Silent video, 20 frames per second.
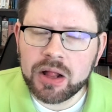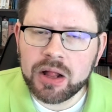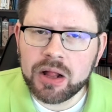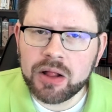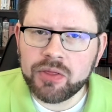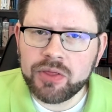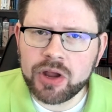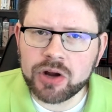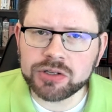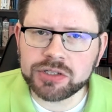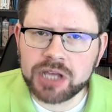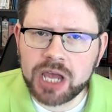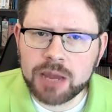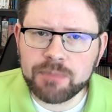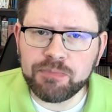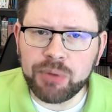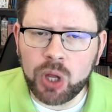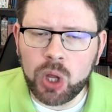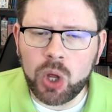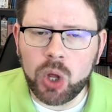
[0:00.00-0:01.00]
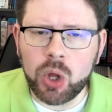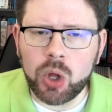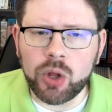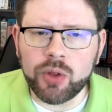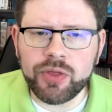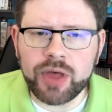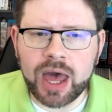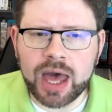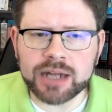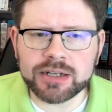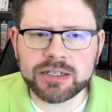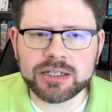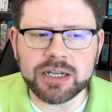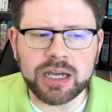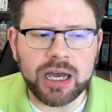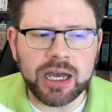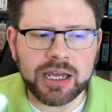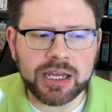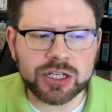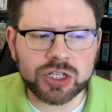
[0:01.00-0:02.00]
There's a poll that
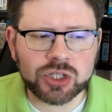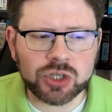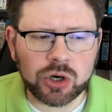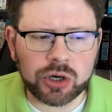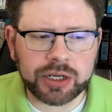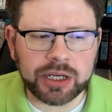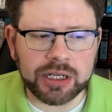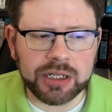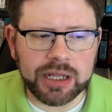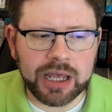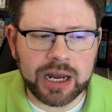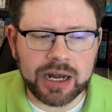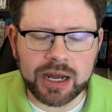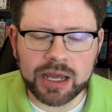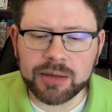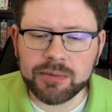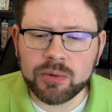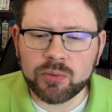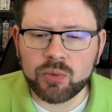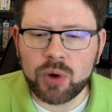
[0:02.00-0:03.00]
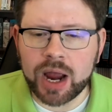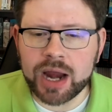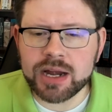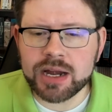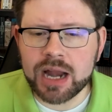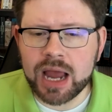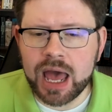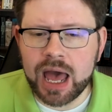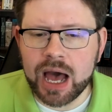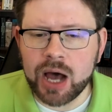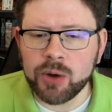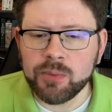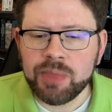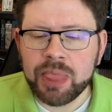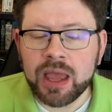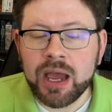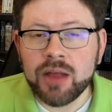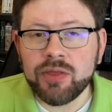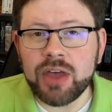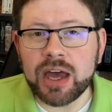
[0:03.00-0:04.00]
uh, is circulating right now
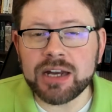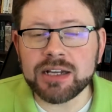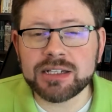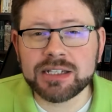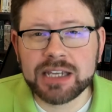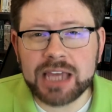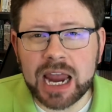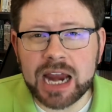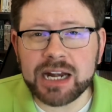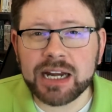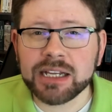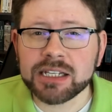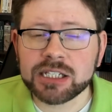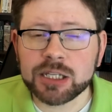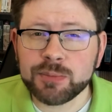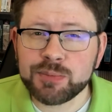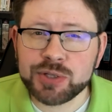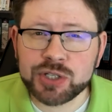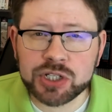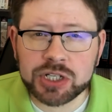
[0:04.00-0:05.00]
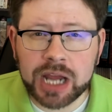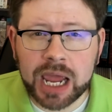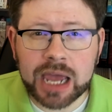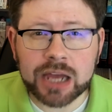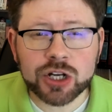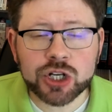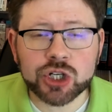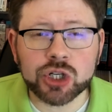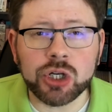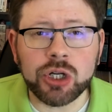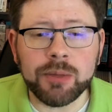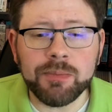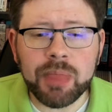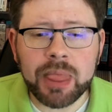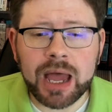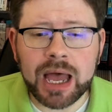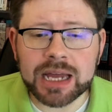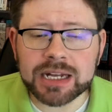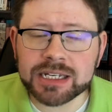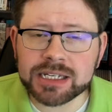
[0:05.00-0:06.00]
that is gaining substantial
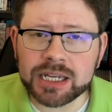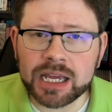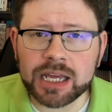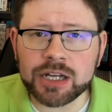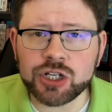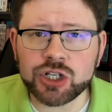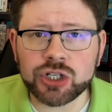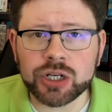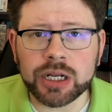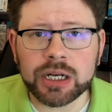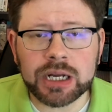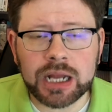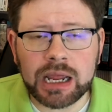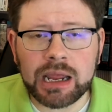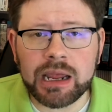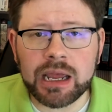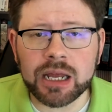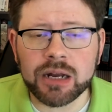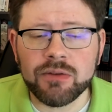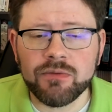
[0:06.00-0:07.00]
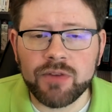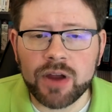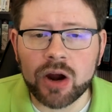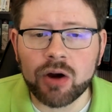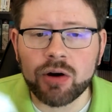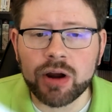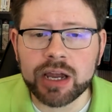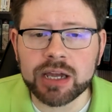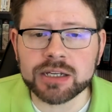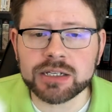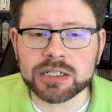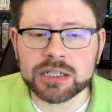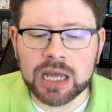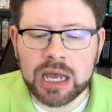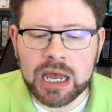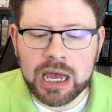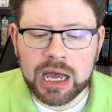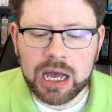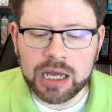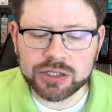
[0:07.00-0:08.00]
attention in various,
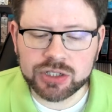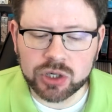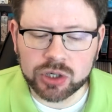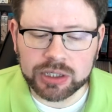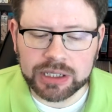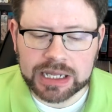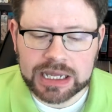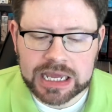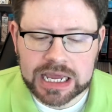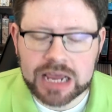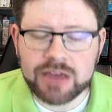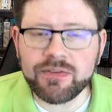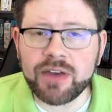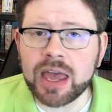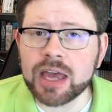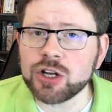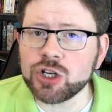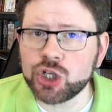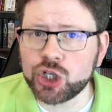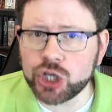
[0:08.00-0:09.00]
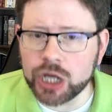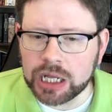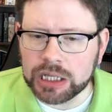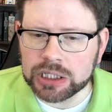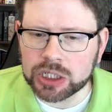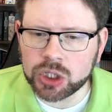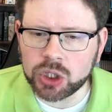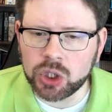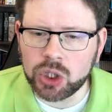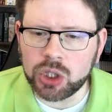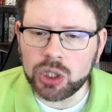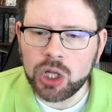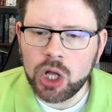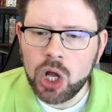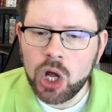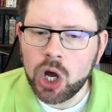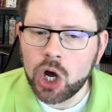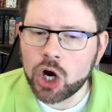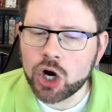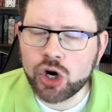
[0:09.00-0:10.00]
uh, certainly evangelical
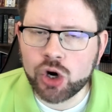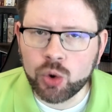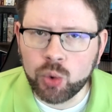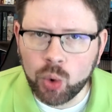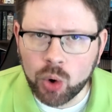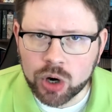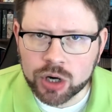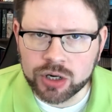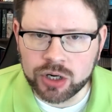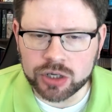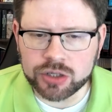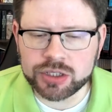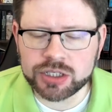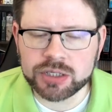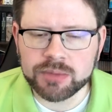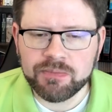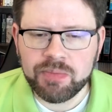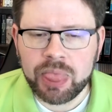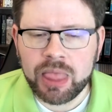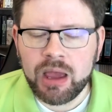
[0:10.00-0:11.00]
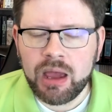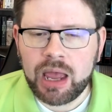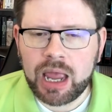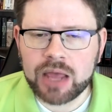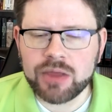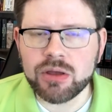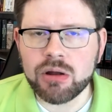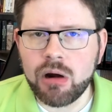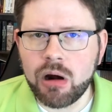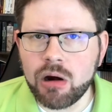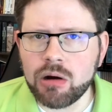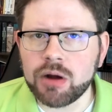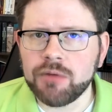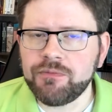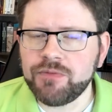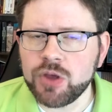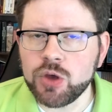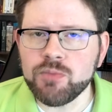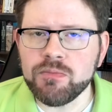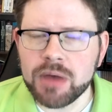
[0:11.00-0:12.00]
uh, quarters. And there are a
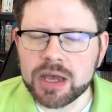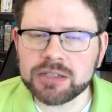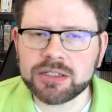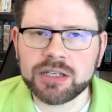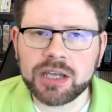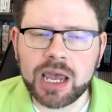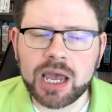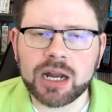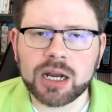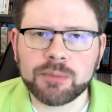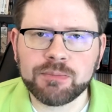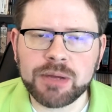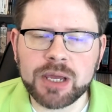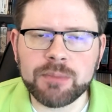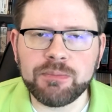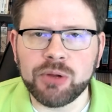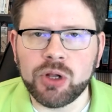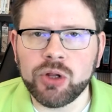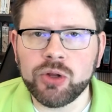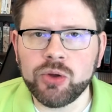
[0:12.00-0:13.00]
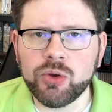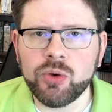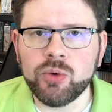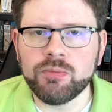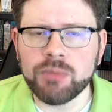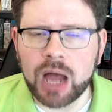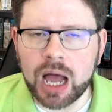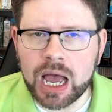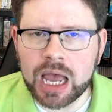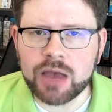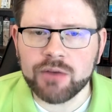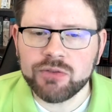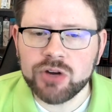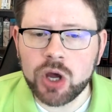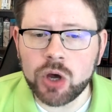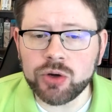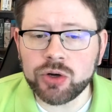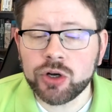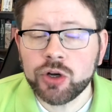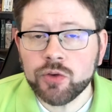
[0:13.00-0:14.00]
few messianic people who I have
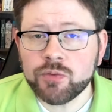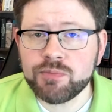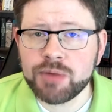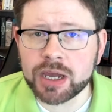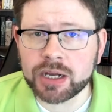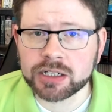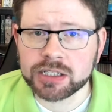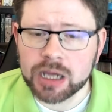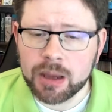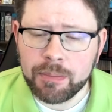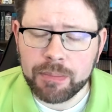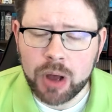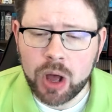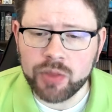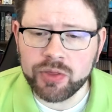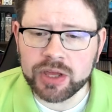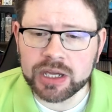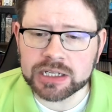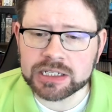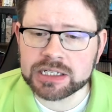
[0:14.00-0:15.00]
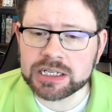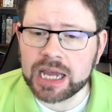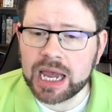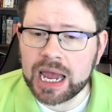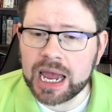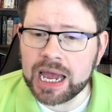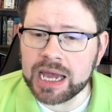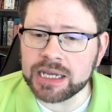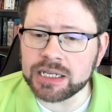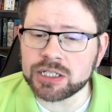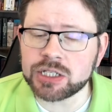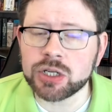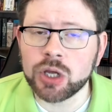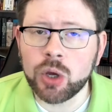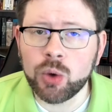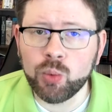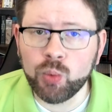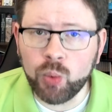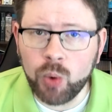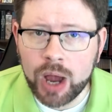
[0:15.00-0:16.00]
noted who've picked up on this as
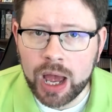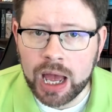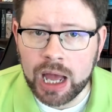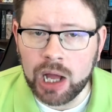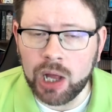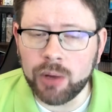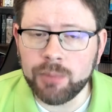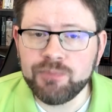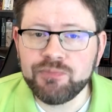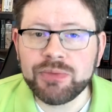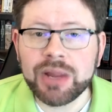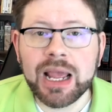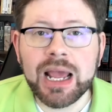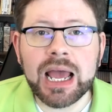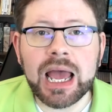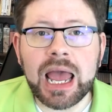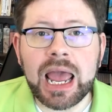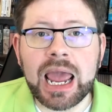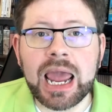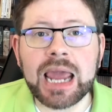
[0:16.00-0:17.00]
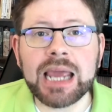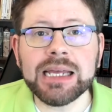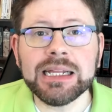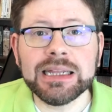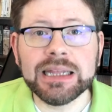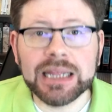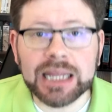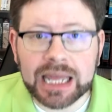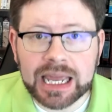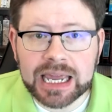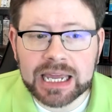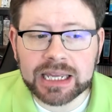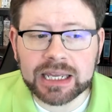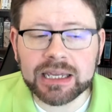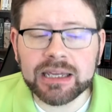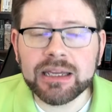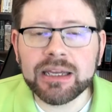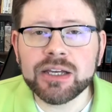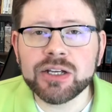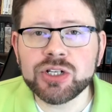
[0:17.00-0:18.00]
well. A
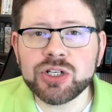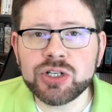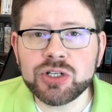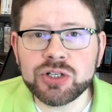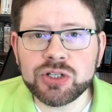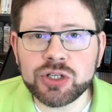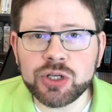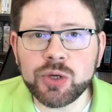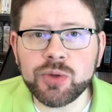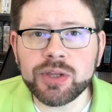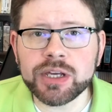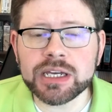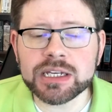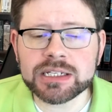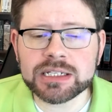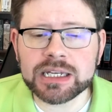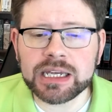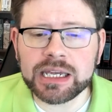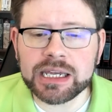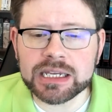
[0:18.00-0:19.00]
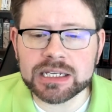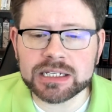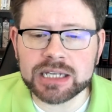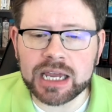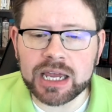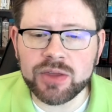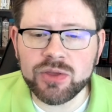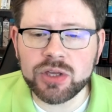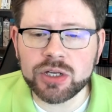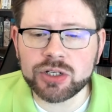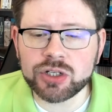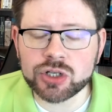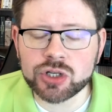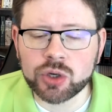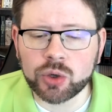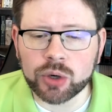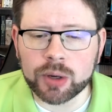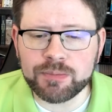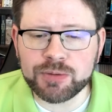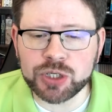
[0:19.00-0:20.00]
link to this is in the
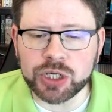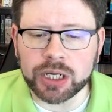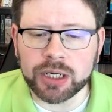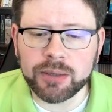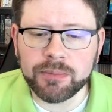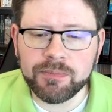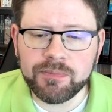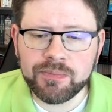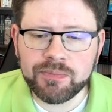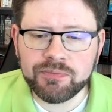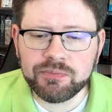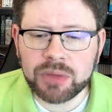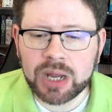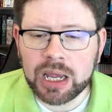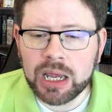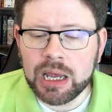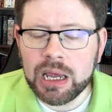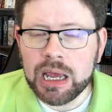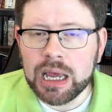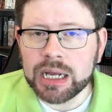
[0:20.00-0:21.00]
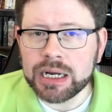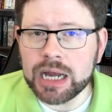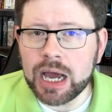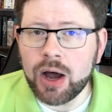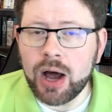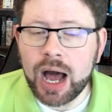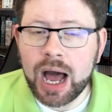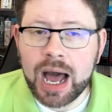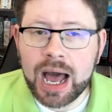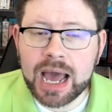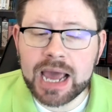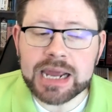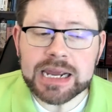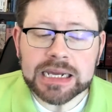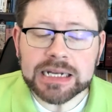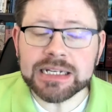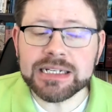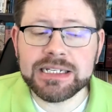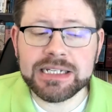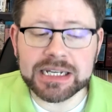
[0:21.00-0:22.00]
description. Now, I
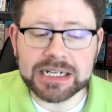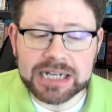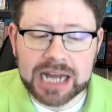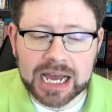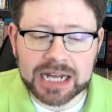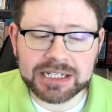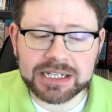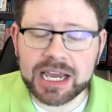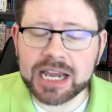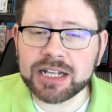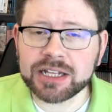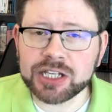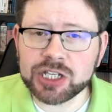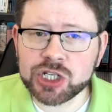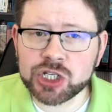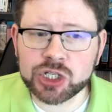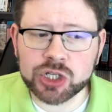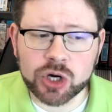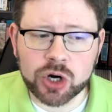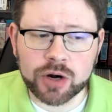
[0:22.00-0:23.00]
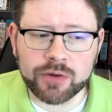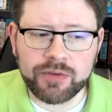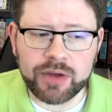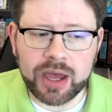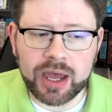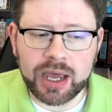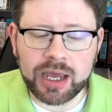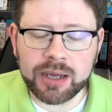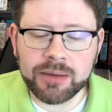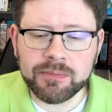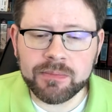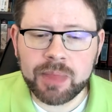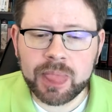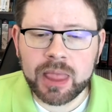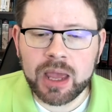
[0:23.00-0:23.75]
did not take this survey.